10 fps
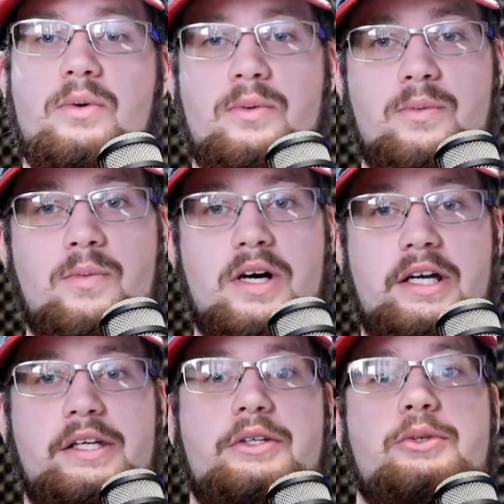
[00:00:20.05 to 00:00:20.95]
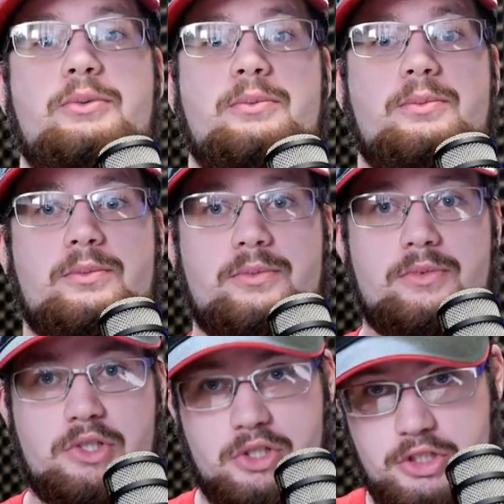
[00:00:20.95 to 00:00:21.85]
why you
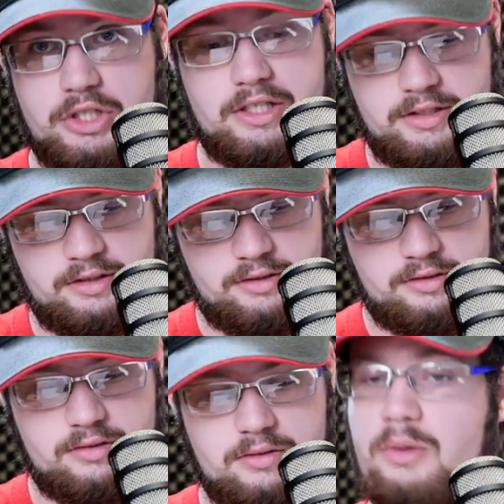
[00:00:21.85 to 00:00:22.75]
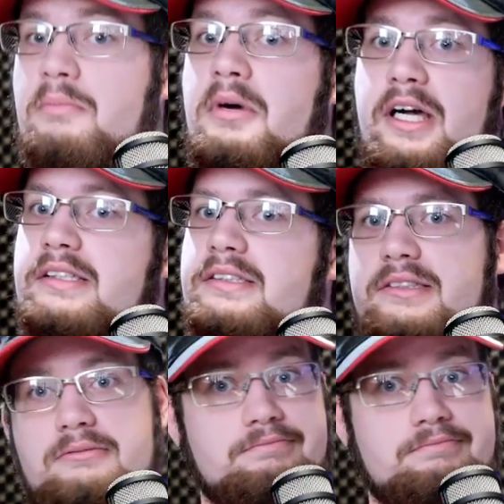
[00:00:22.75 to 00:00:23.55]
should or must